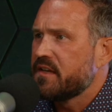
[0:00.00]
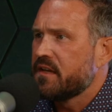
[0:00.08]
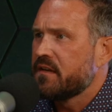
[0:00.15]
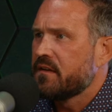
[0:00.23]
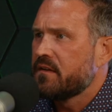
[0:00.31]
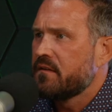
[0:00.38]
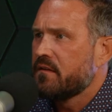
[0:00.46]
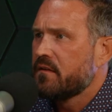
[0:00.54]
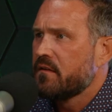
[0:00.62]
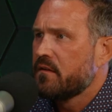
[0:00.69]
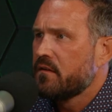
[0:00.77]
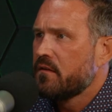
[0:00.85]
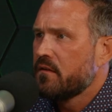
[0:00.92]
of my, one of
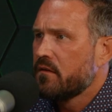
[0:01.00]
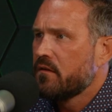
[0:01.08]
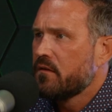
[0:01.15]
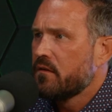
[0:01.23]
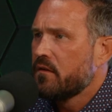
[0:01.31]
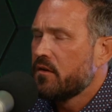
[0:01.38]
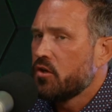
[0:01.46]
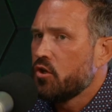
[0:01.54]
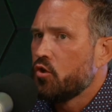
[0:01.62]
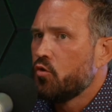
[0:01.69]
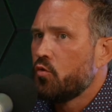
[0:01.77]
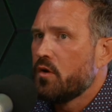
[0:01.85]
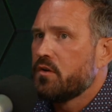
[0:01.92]
my pitches.
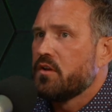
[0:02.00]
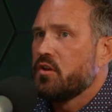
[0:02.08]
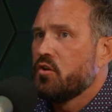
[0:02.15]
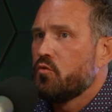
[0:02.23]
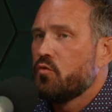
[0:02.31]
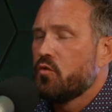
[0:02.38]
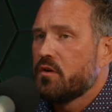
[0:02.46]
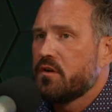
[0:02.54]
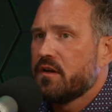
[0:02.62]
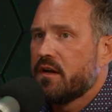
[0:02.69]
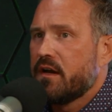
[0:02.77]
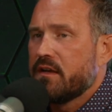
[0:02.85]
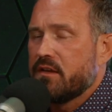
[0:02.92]
You would you would
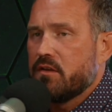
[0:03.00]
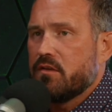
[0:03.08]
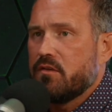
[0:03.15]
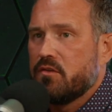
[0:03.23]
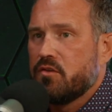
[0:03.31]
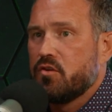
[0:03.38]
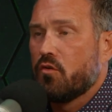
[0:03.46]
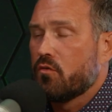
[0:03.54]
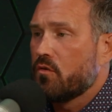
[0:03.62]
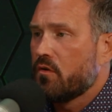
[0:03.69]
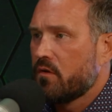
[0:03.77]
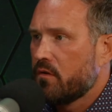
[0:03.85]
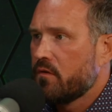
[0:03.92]
uh, we're going to
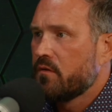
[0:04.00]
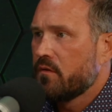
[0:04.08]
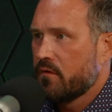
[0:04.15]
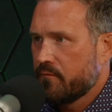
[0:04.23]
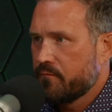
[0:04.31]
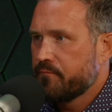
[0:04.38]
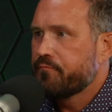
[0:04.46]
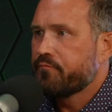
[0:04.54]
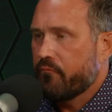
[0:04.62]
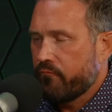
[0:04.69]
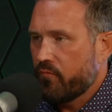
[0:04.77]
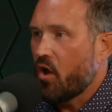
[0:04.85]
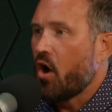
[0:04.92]
send X amount of
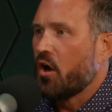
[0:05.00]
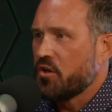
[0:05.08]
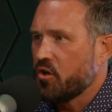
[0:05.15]
direct on your